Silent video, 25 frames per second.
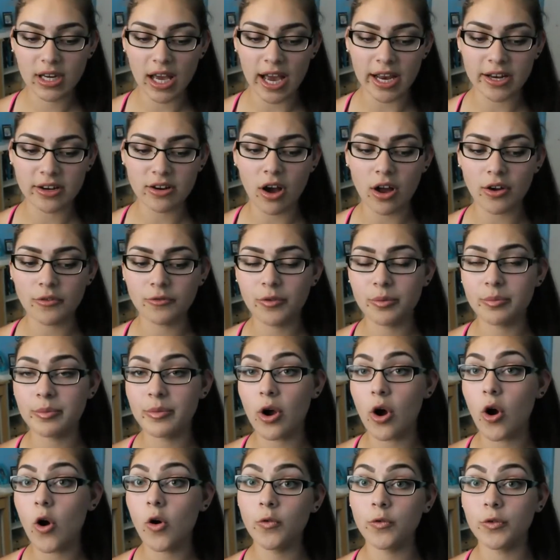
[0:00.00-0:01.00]
I'd gone
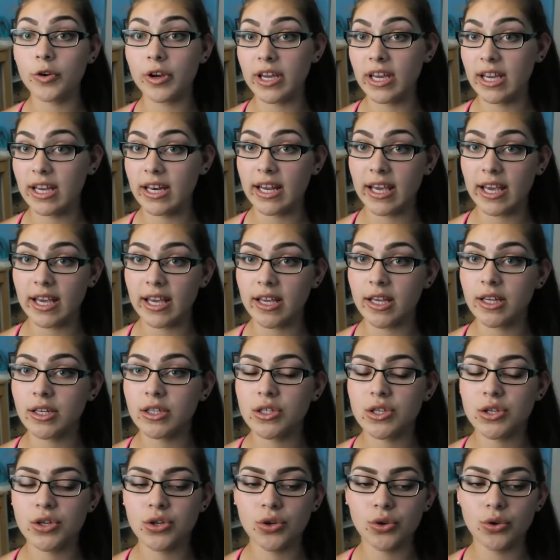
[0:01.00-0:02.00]
from overeating
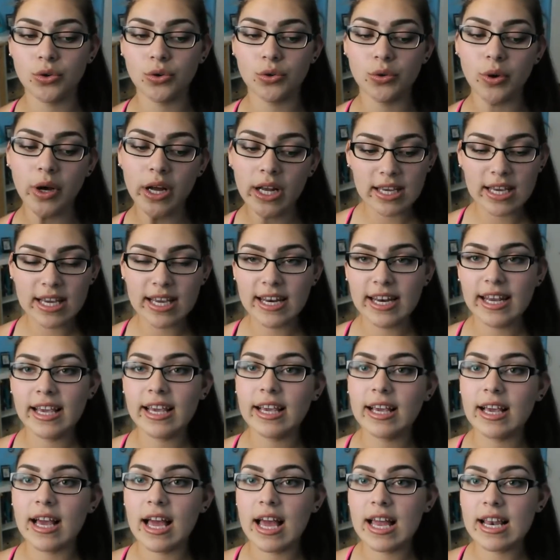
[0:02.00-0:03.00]
to
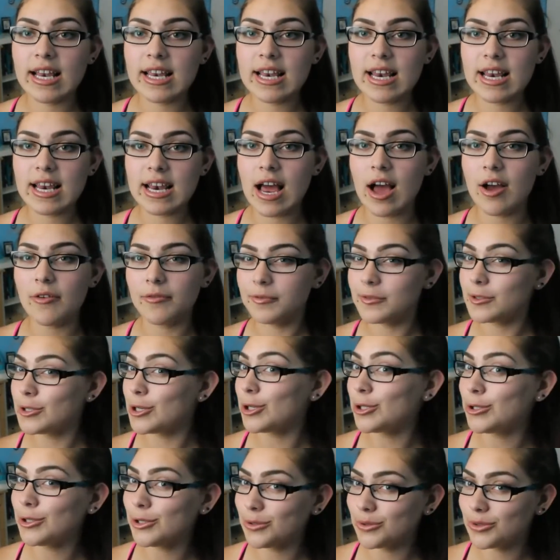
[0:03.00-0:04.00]
eating enough
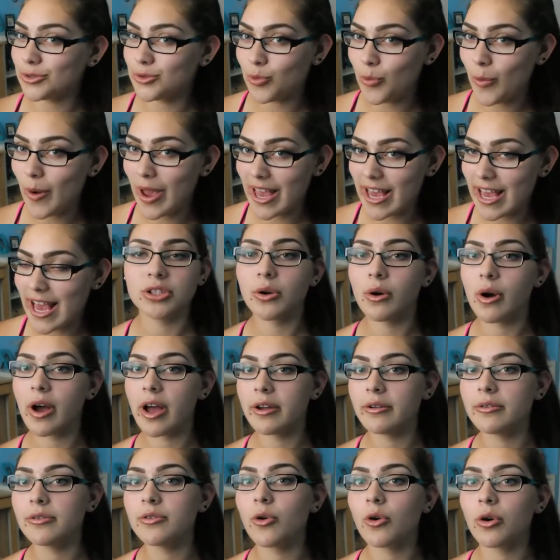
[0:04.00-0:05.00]
to lose weight. So
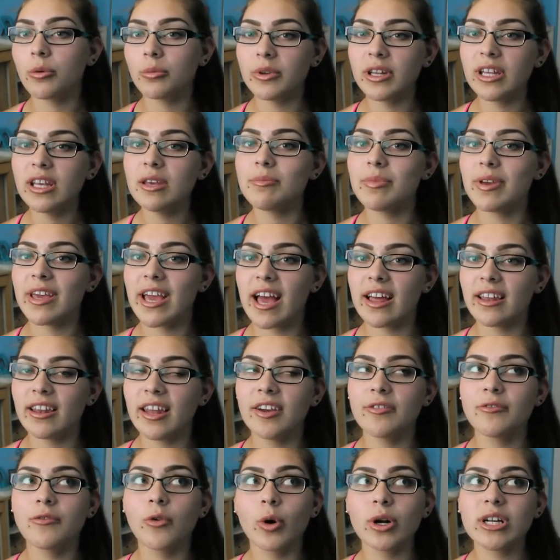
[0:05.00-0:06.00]
I'd normally be at
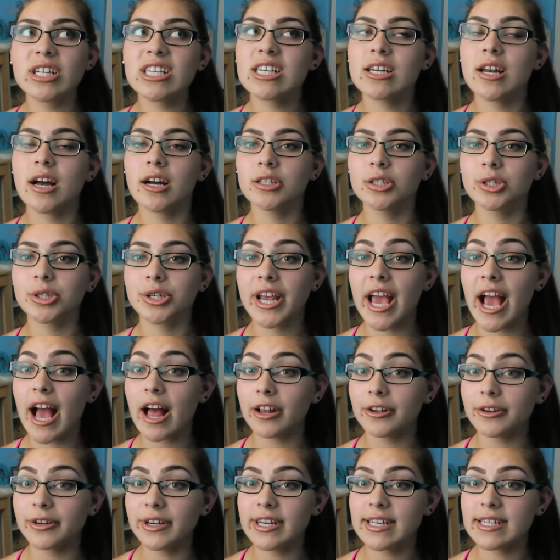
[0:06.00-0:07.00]
like 1,400
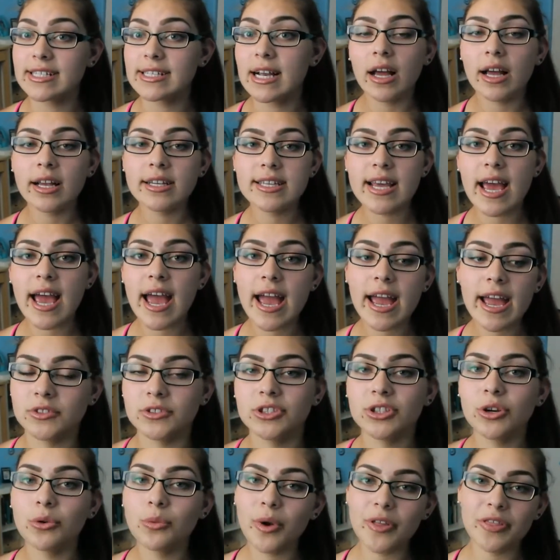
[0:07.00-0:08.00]
calories a day.
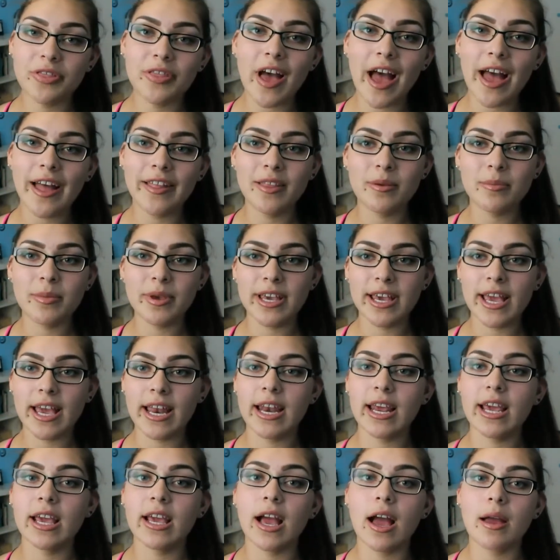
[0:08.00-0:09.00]
So with that in the
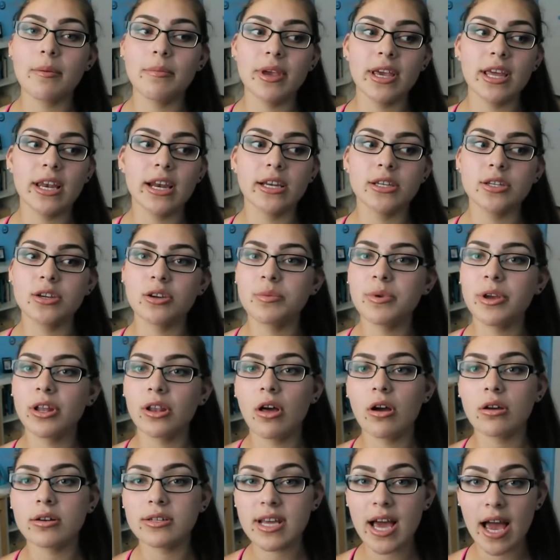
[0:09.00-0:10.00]
beginning, I mean, it took me a
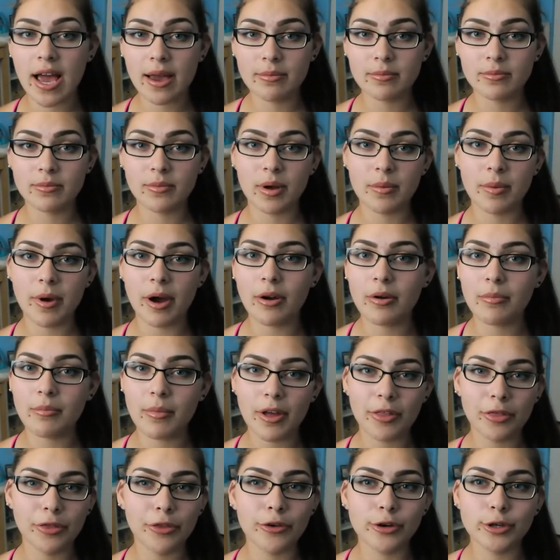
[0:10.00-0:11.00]
long time, about a
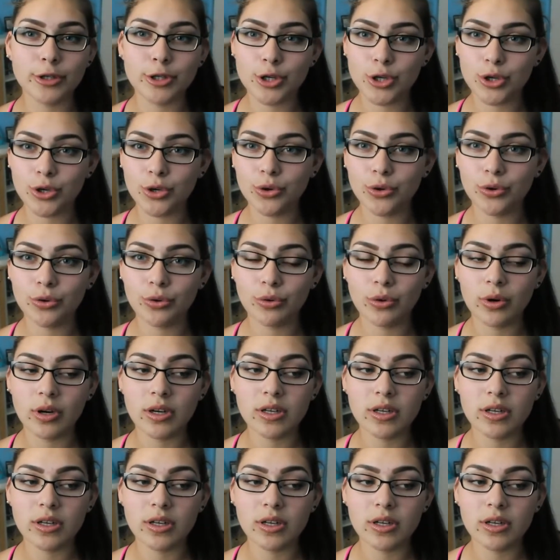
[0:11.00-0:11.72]
month or two,